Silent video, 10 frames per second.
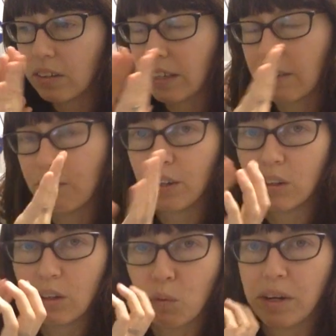it can feel
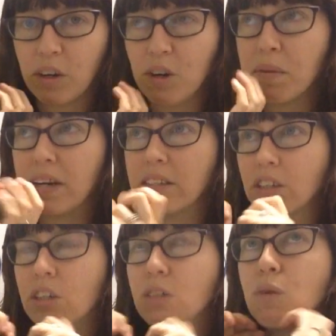a little weird, but it's
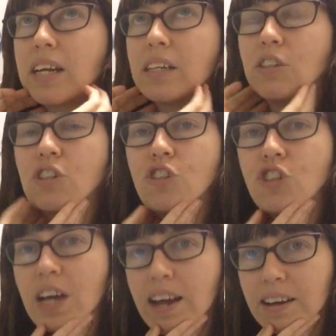a good way to just
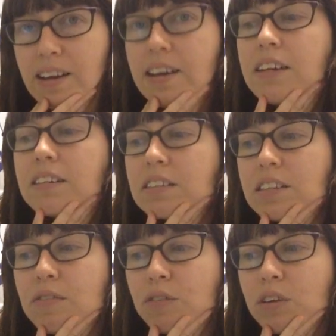check to
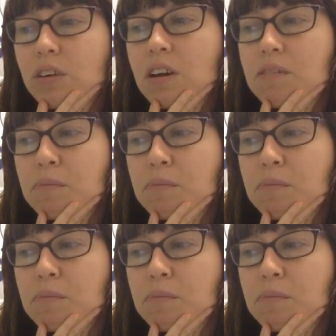see if your